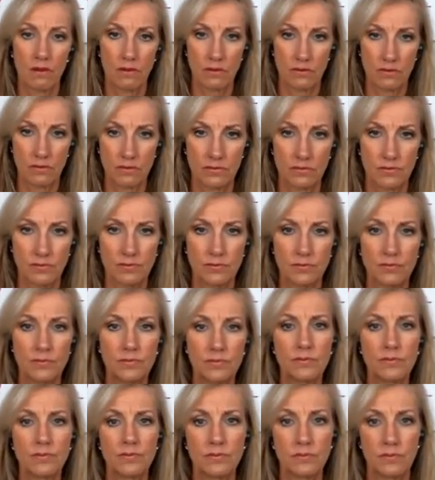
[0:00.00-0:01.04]

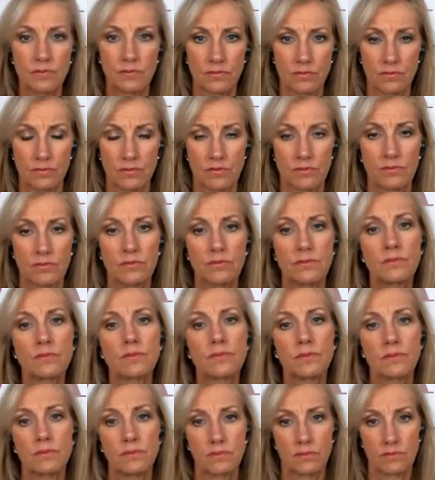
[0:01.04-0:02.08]

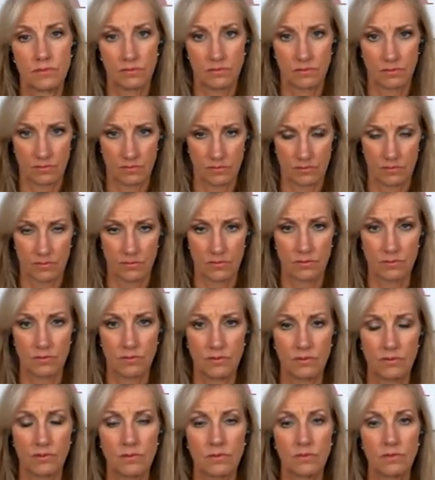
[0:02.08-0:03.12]

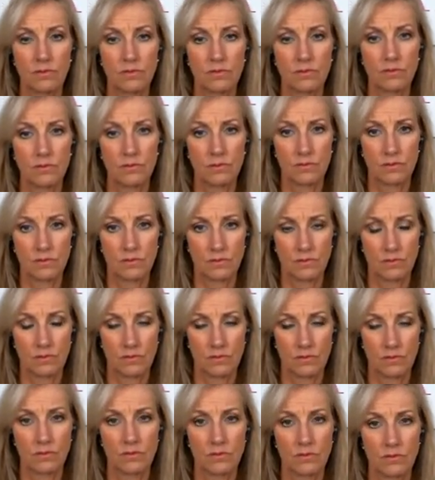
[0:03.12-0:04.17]

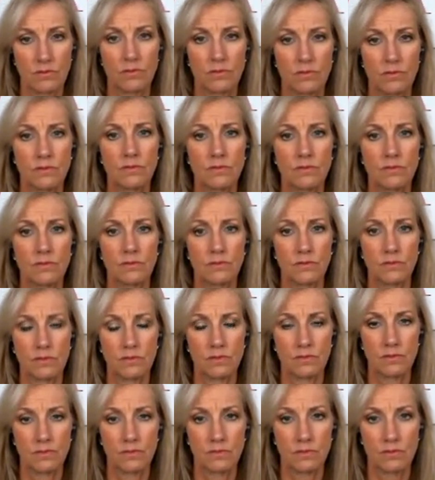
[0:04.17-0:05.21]

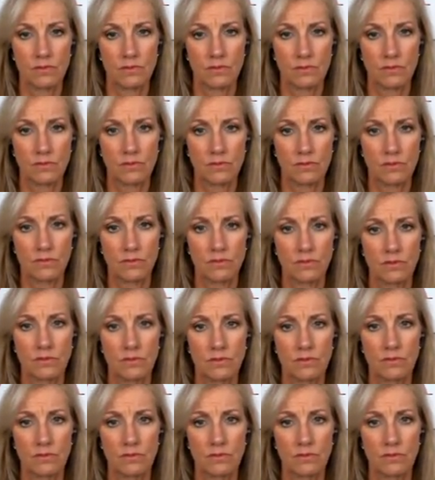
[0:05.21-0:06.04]
(not speaking)